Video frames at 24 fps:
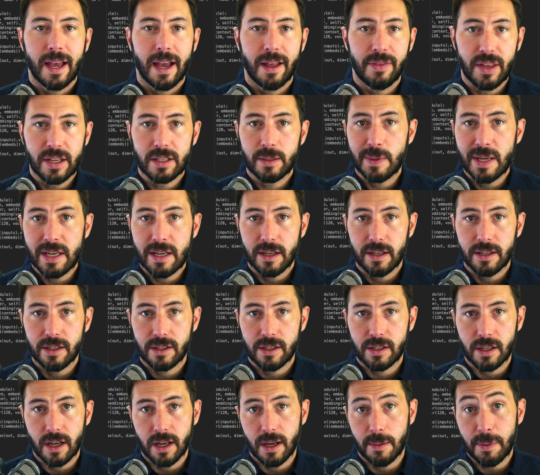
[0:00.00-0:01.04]
And that's
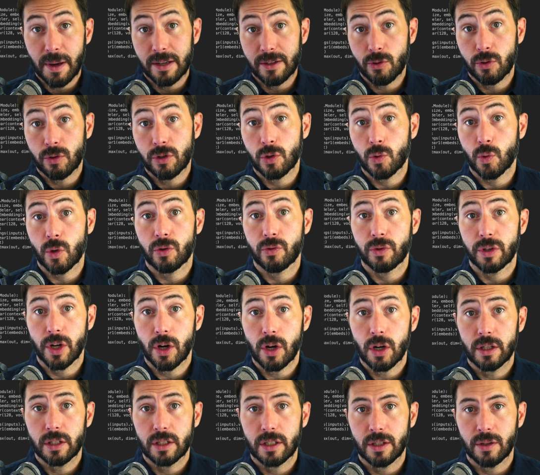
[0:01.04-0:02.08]
because uh, PyTorch has worked really
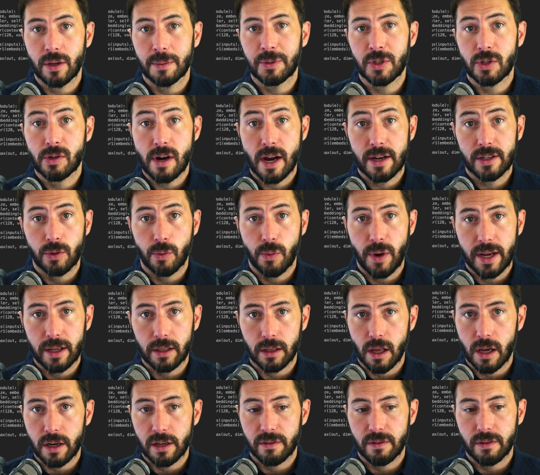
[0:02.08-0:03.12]
hard to abstract away a
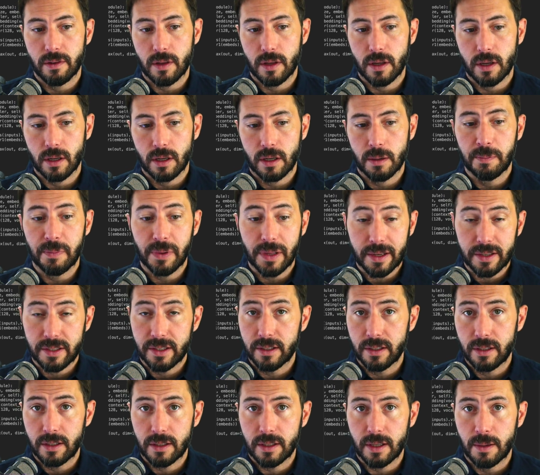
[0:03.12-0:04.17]
lot of the
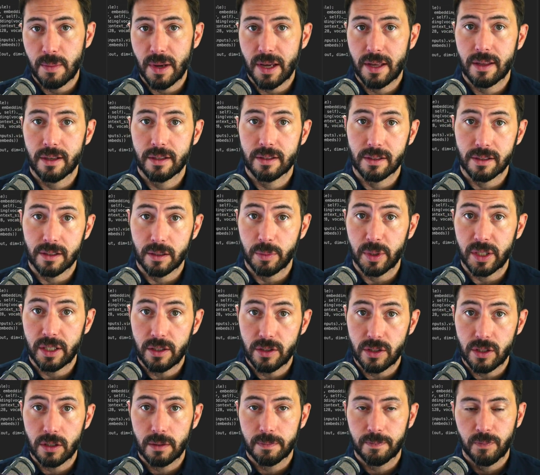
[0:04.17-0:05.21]
complexities and make things a little bit
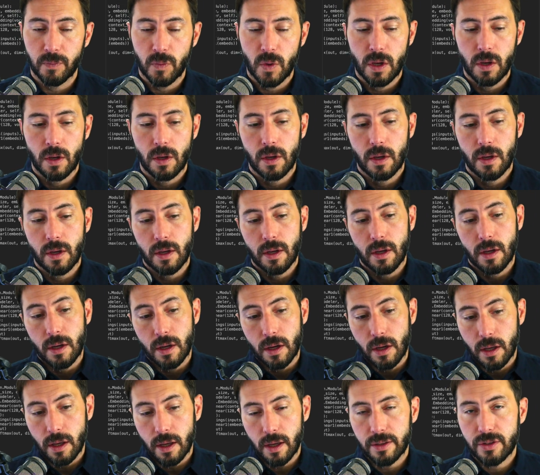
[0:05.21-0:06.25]
easier.
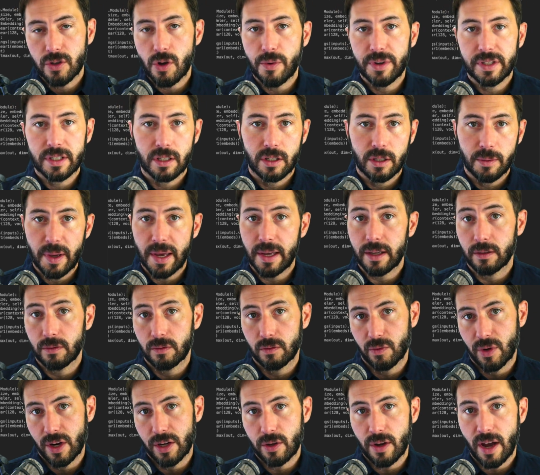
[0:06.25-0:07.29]
And it's always a debate,
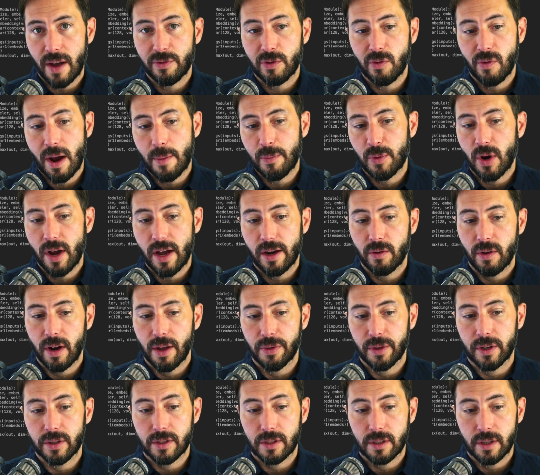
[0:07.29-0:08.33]
right? You have to wrap your head
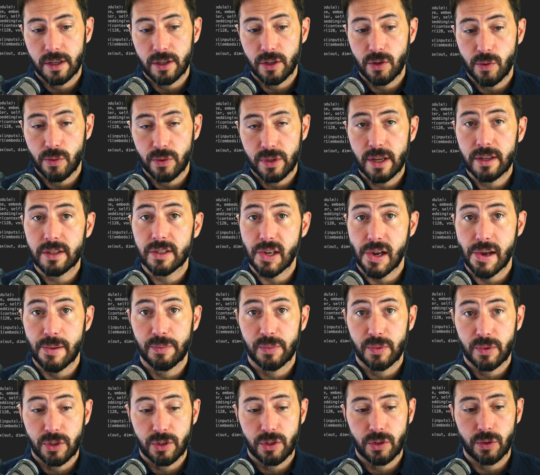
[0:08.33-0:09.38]
around this, and you, it takes
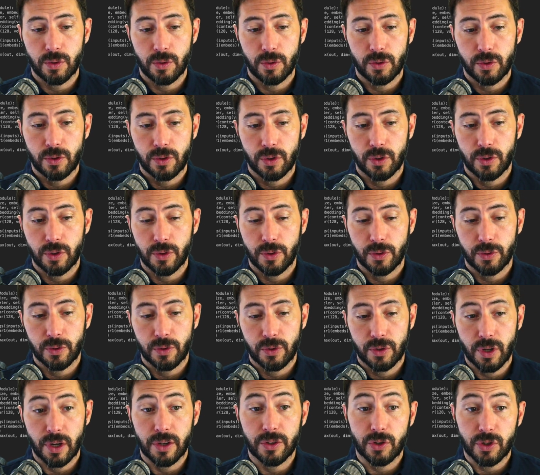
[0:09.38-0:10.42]
time to, to,
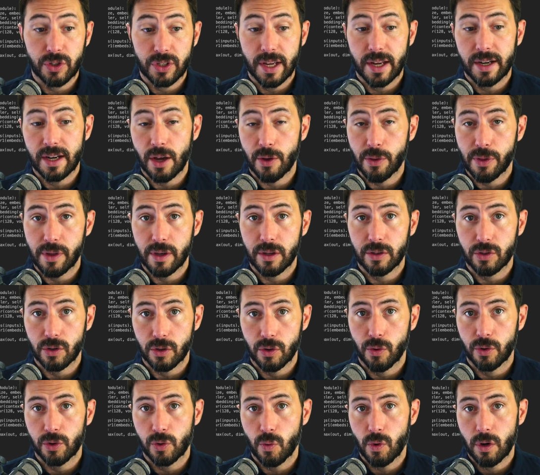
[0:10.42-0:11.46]
to understand how things are
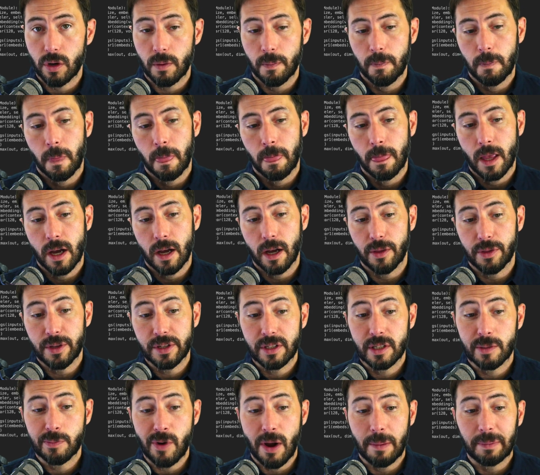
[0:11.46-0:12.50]
going to work. Uh,
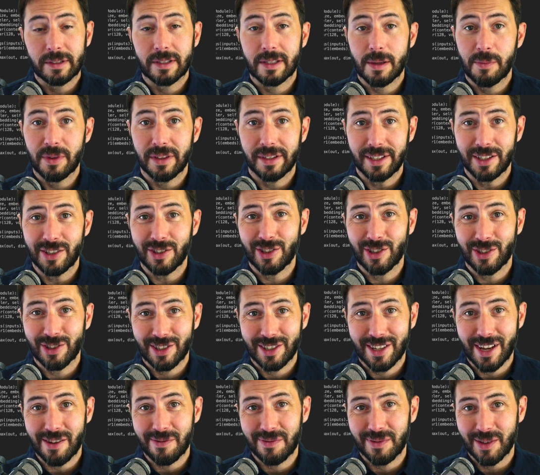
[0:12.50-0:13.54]
this is probably some of the easier
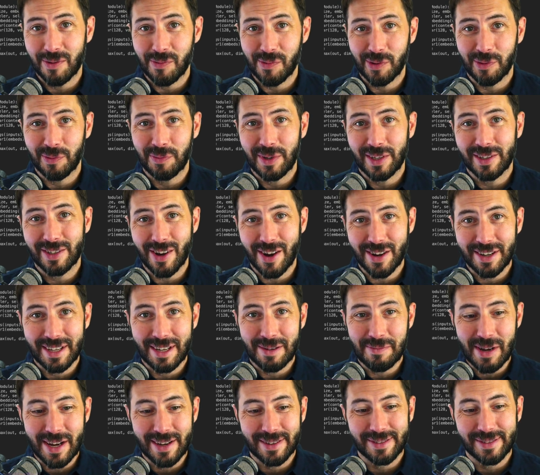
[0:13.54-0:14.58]
stuff that we'll be
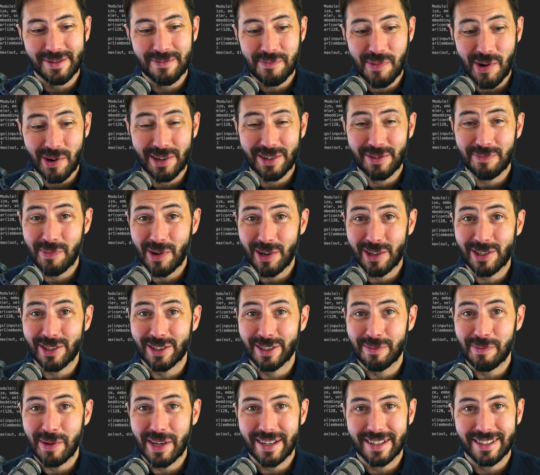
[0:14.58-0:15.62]
talking about, par-
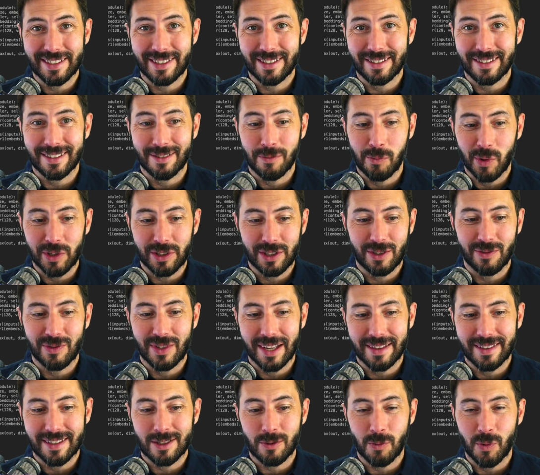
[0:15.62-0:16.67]
partially because once you've
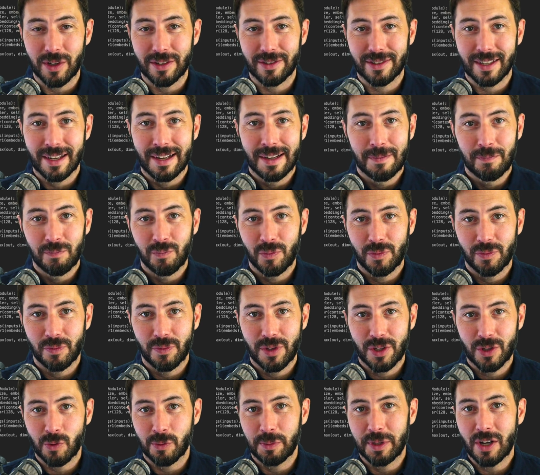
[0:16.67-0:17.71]
done this once,
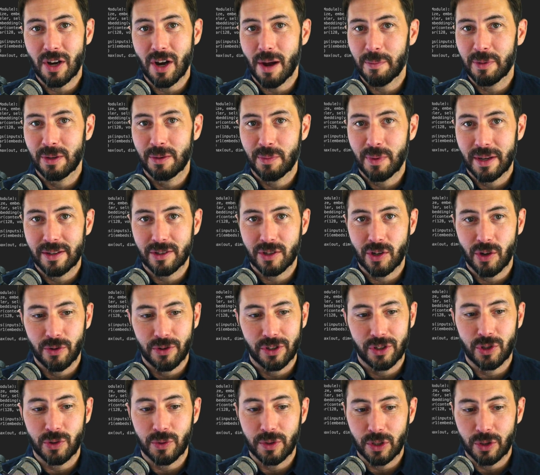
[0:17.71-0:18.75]
this will be copy and paste code
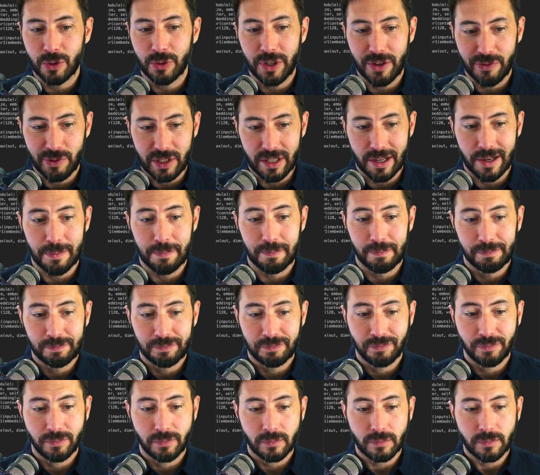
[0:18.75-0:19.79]
that you include every time.
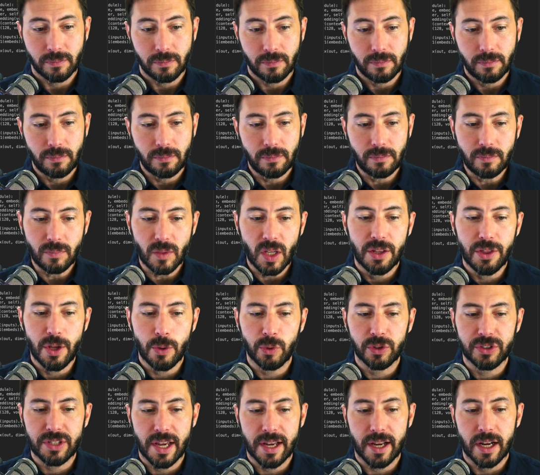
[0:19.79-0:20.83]
Then
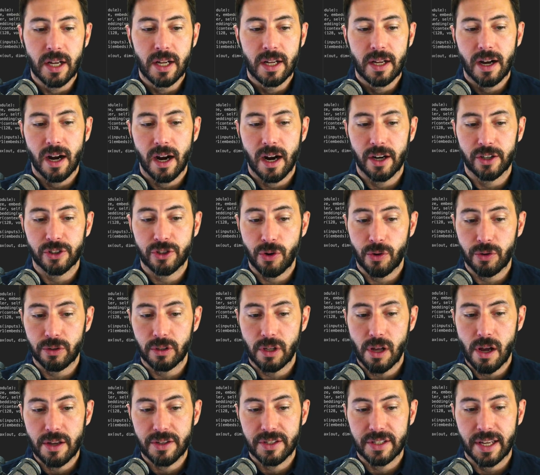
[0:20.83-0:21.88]
we'll take our total
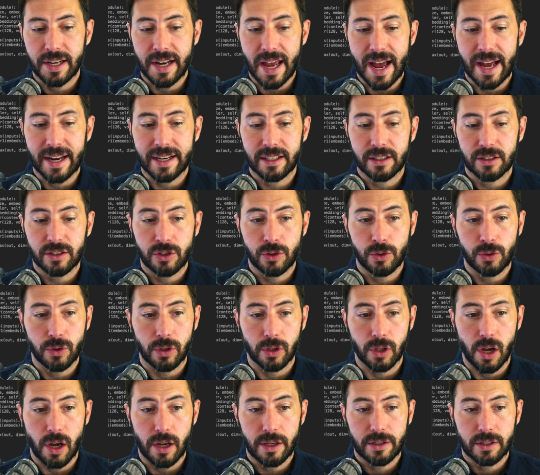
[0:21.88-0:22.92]
loss and add it to
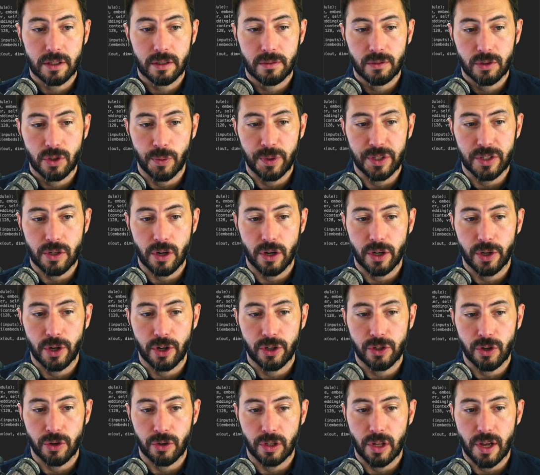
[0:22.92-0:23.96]
the loss. So we started
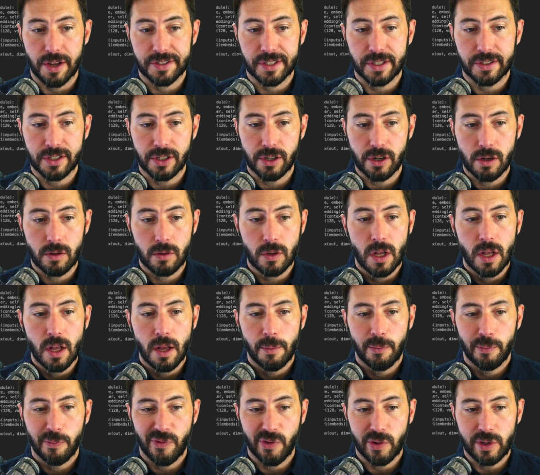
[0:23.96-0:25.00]
our total loss at zero
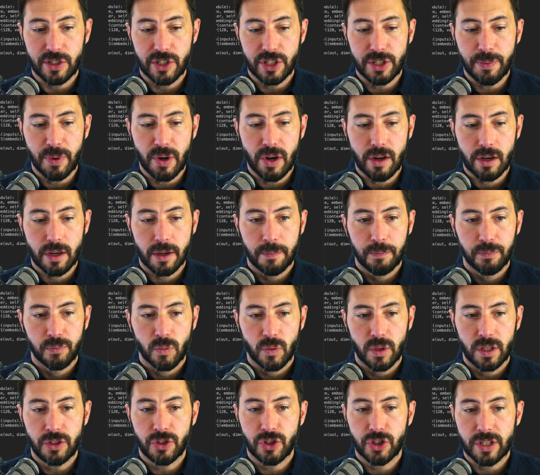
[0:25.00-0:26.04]
for each epoch.
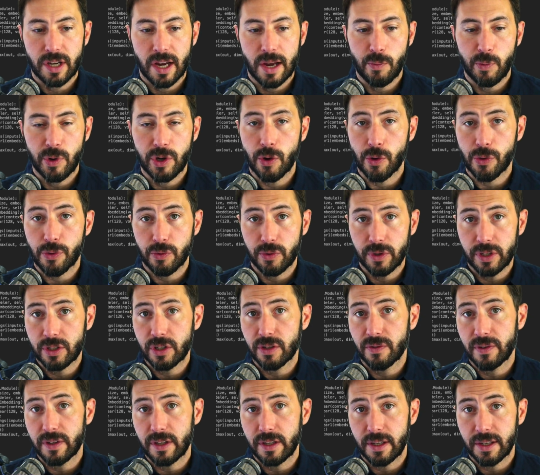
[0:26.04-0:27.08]
Each time we go through
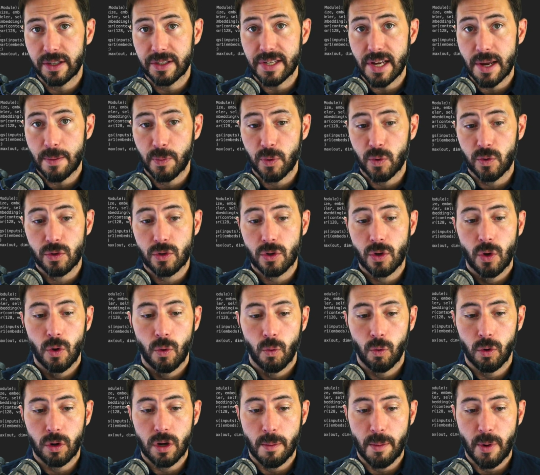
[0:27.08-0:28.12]
each of the examples,
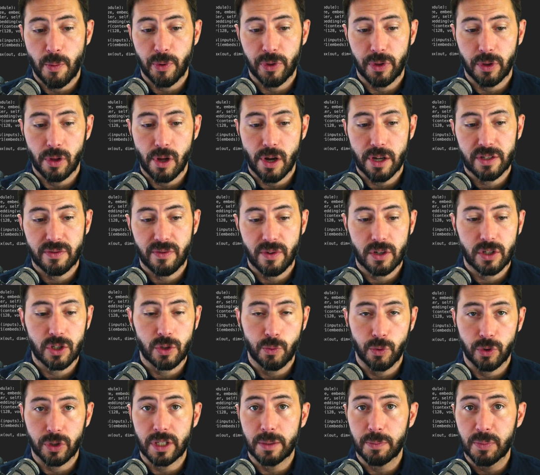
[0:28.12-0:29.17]
we'll come up with a loss
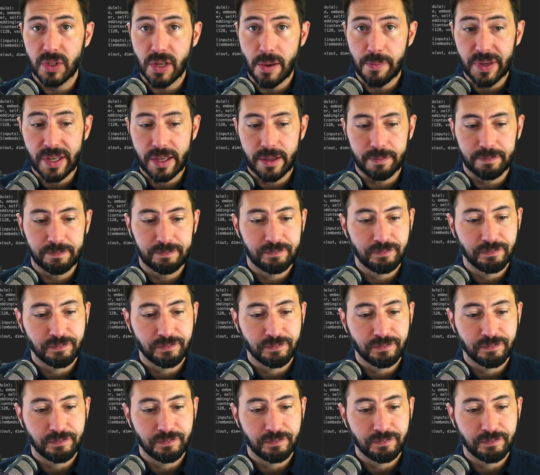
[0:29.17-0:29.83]
function, we'll keep summing it.